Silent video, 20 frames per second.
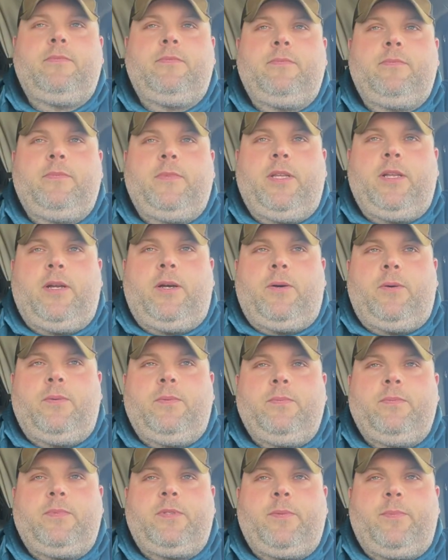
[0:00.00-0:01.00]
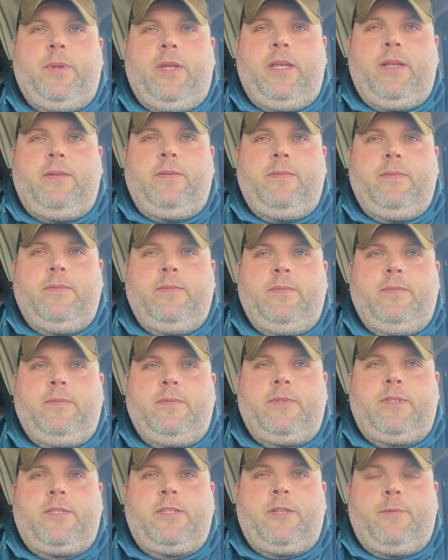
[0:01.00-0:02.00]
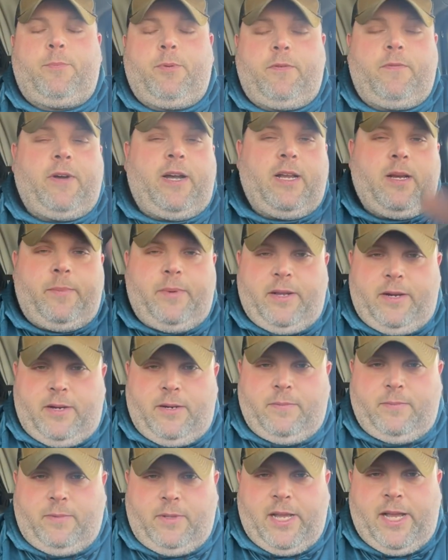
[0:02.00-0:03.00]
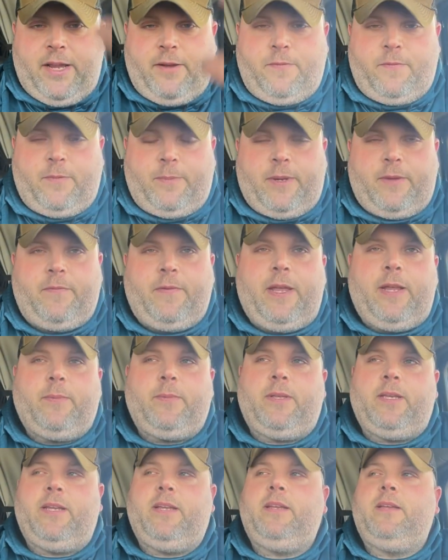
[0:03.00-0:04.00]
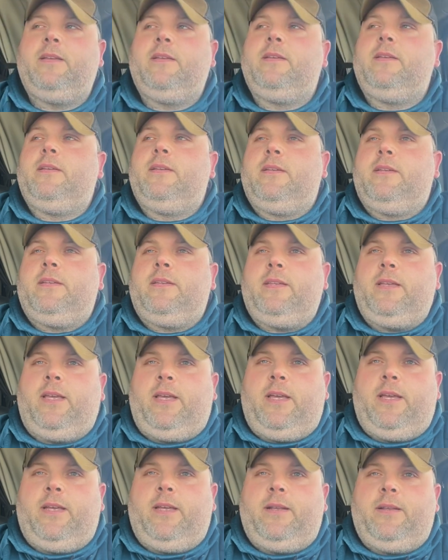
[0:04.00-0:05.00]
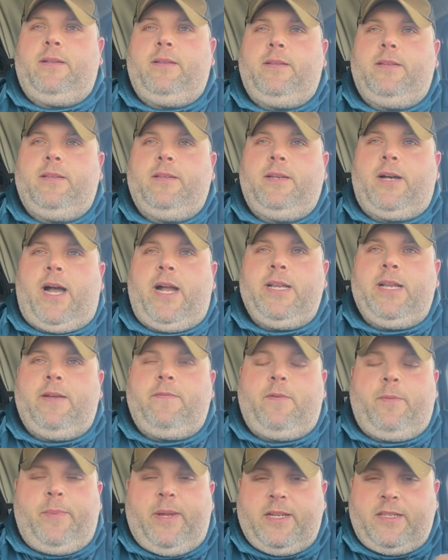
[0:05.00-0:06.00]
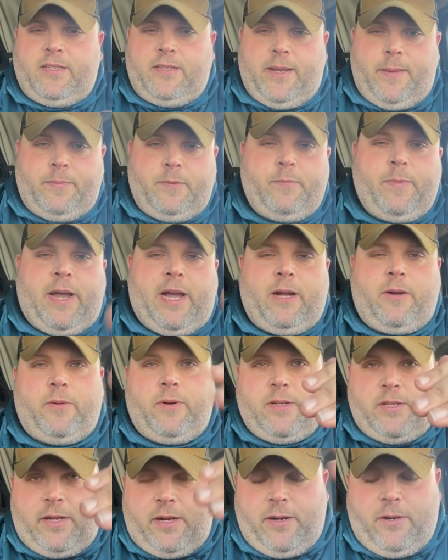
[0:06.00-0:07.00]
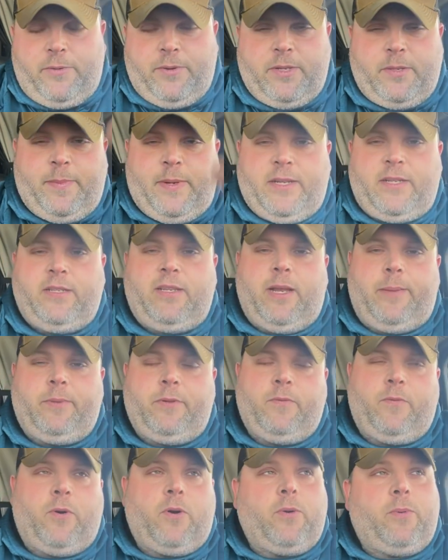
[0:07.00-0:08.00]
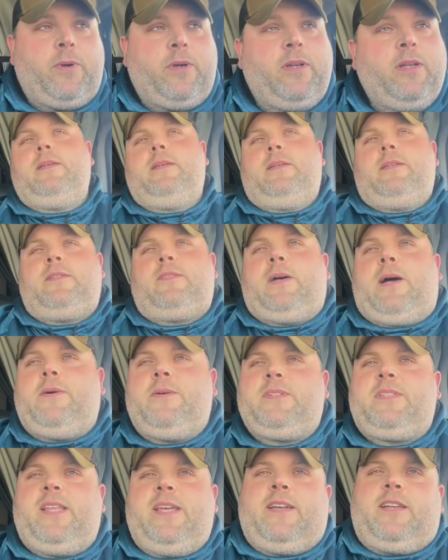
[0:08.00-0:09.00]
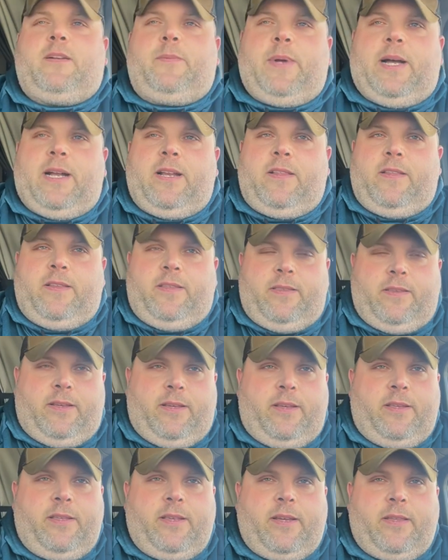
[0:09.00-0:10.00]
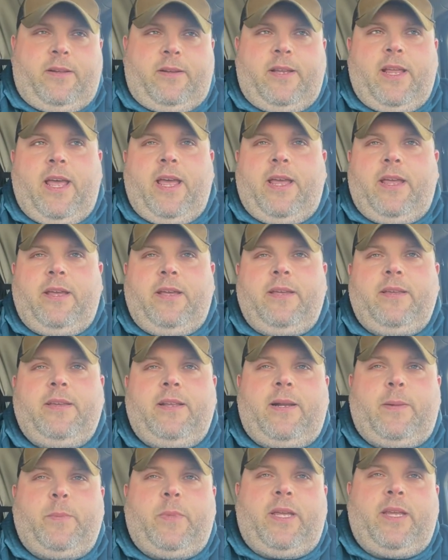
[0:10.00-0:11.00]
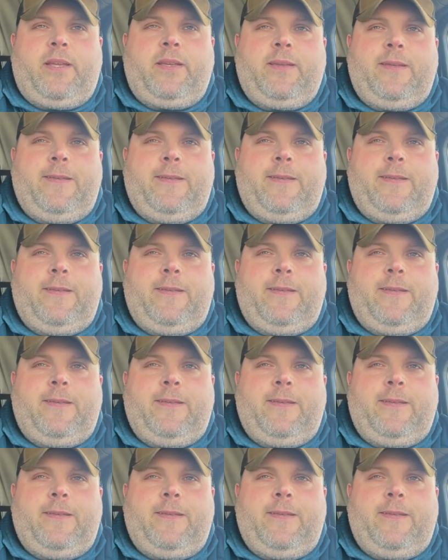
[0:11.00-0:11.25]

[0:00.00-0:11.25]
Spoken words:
you know, to provide a better life for my family. And I never make steps backwards. I always make steps forward. So I was thinking about it the other day, and I'm like,